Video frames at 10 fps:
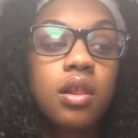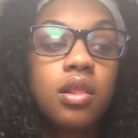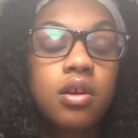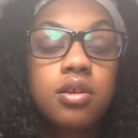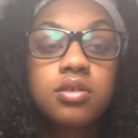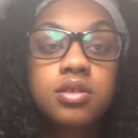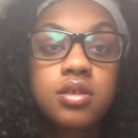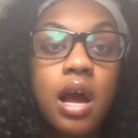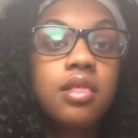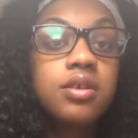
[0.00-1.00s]

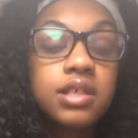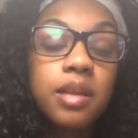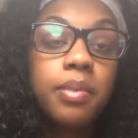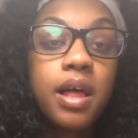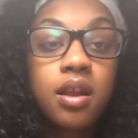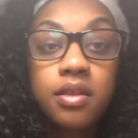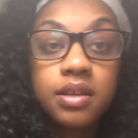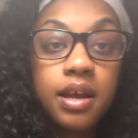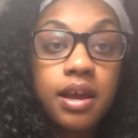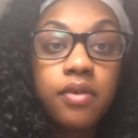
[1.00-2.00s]
looked at the plan of the
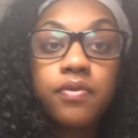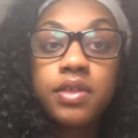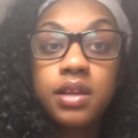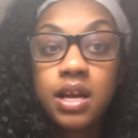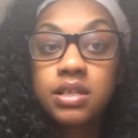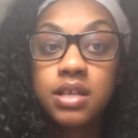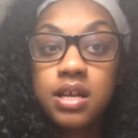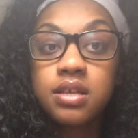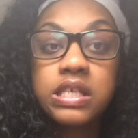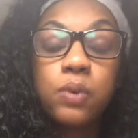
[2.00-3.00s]
day for the next
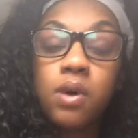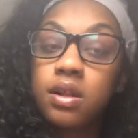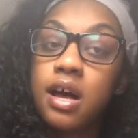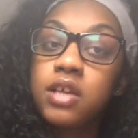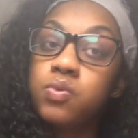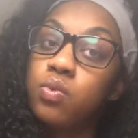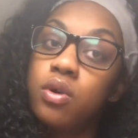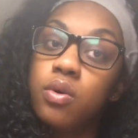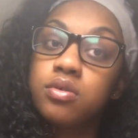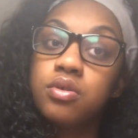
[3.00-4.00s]
day to see what class we were
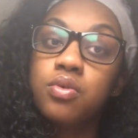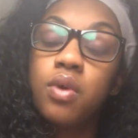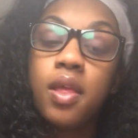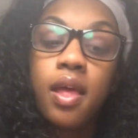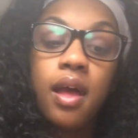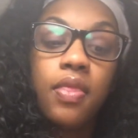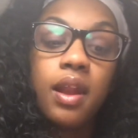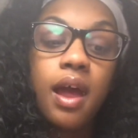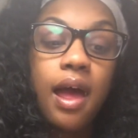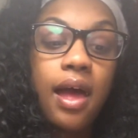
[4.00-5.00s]
going to. And
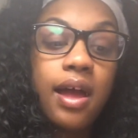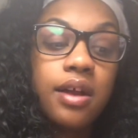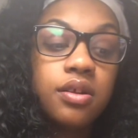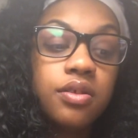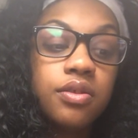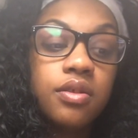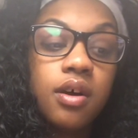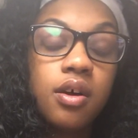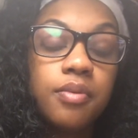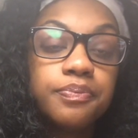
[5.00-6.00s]
then I had
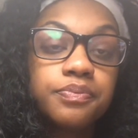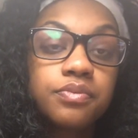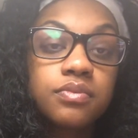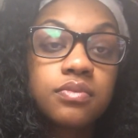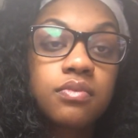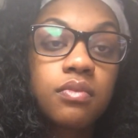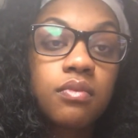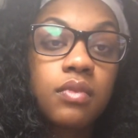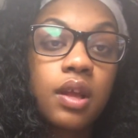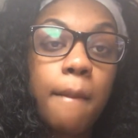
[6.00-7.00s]

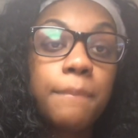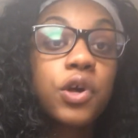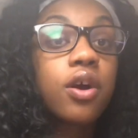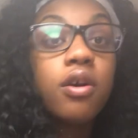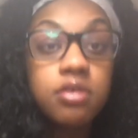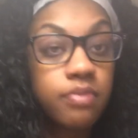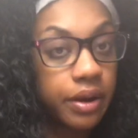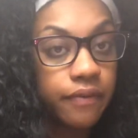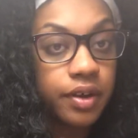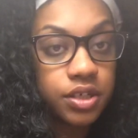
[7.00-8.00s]
the girls in
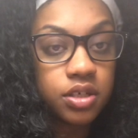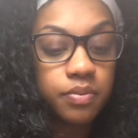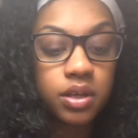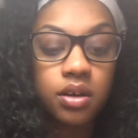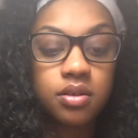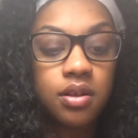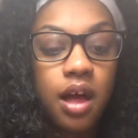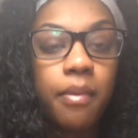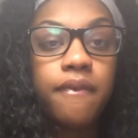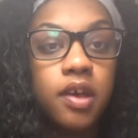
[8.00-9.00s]
my division, because
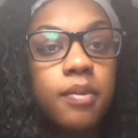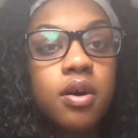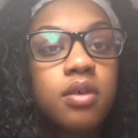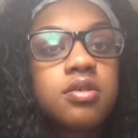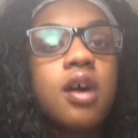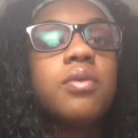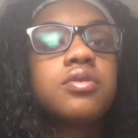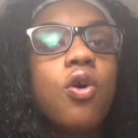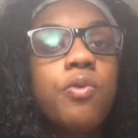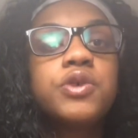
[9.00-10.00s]
I'm a female, so I
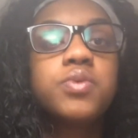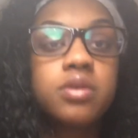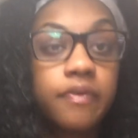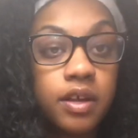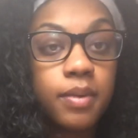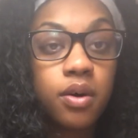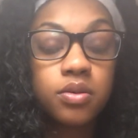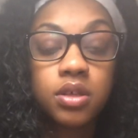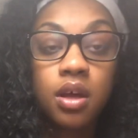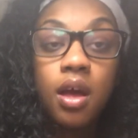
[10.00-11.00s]
was always with the females.